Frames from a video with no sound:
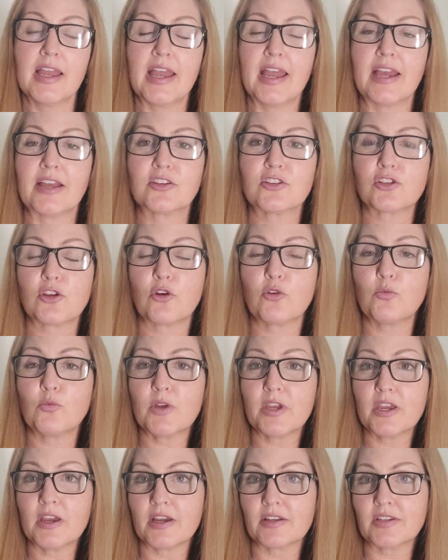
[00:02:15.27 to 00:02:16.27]
And so
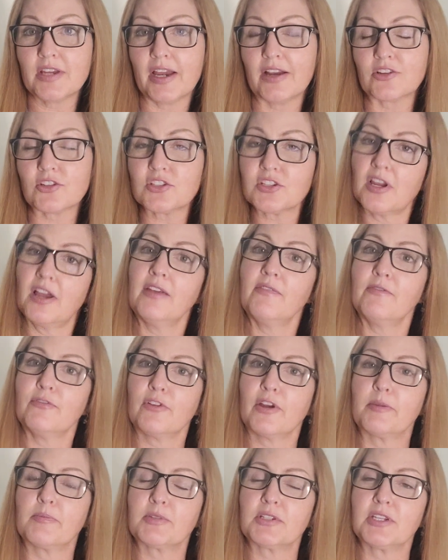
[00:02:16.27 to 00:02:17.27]
we attach
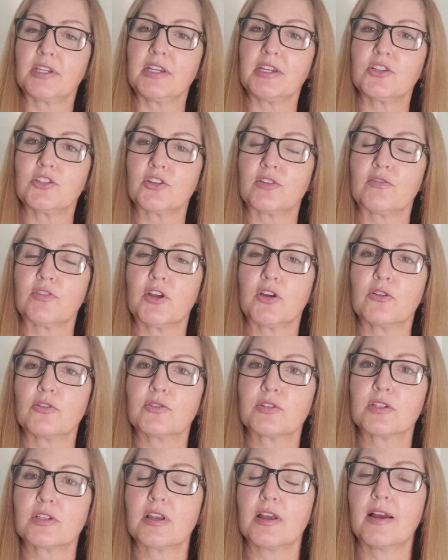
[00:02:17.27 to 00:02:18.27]
timeframes to each of
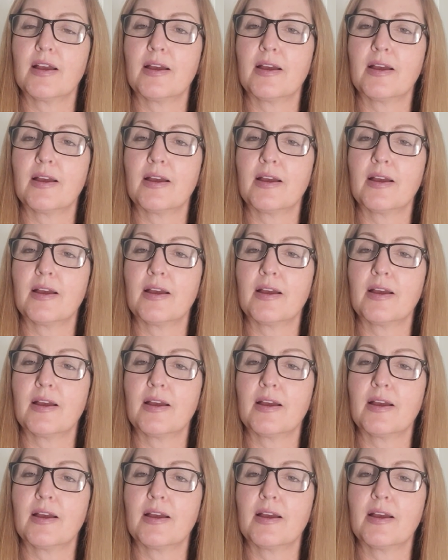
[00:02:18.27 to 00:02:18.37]
those.